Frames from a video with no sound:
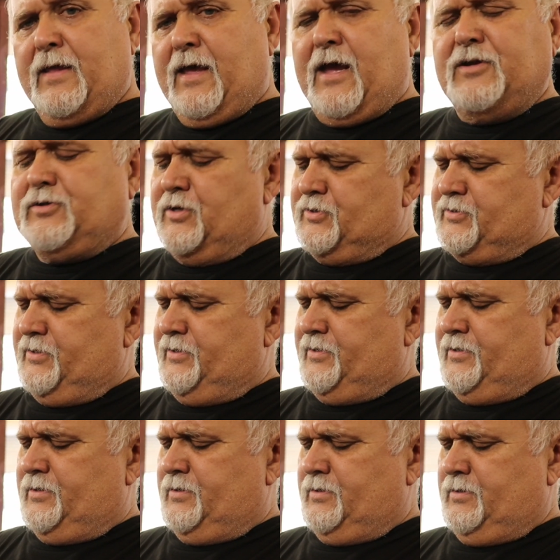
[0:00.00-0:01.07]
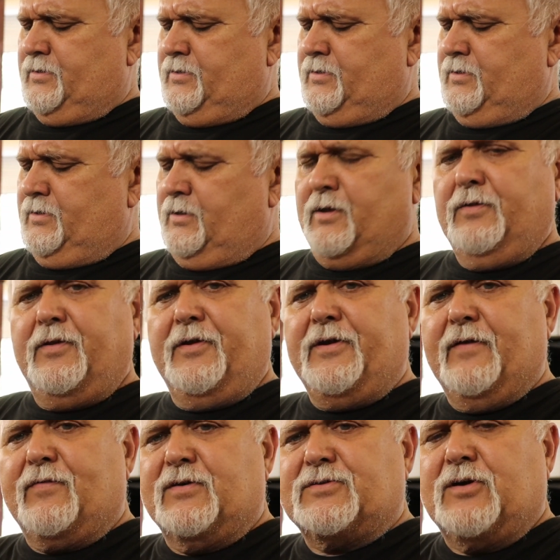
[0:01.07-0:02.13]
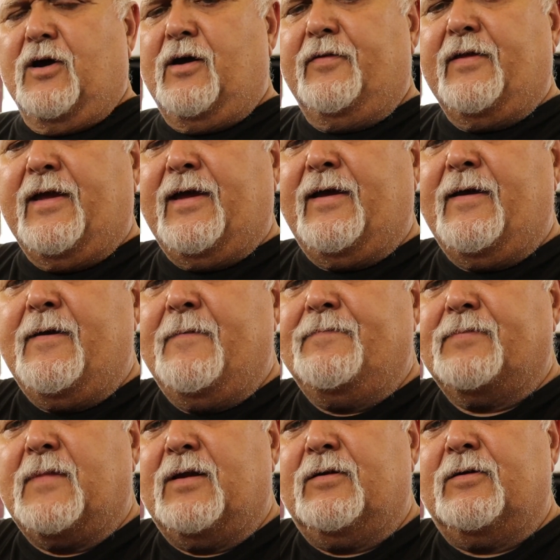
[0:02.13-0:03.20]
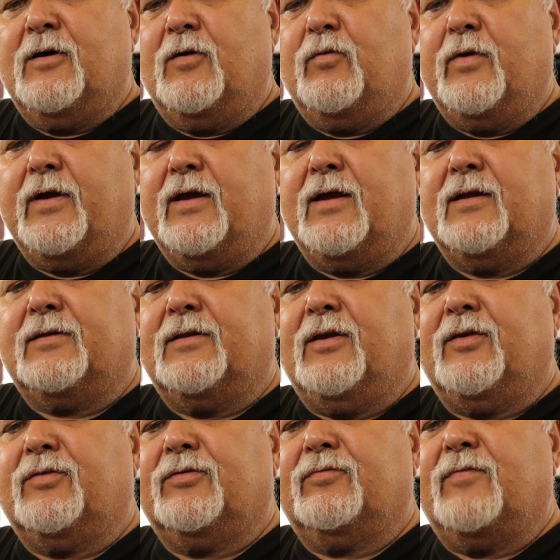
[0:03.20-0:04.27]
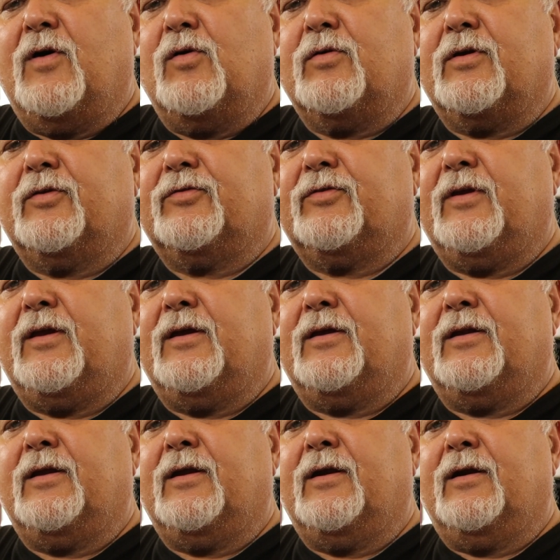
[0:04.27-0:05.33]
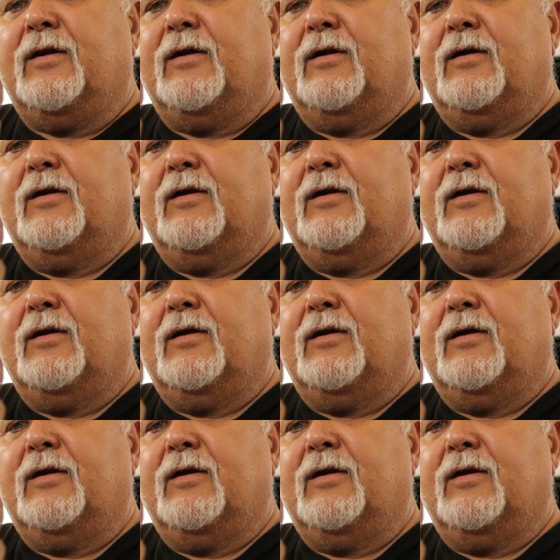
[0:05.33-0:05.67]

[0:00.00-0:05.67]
As you can see the difference on that. I don't know if we can get this focused in here.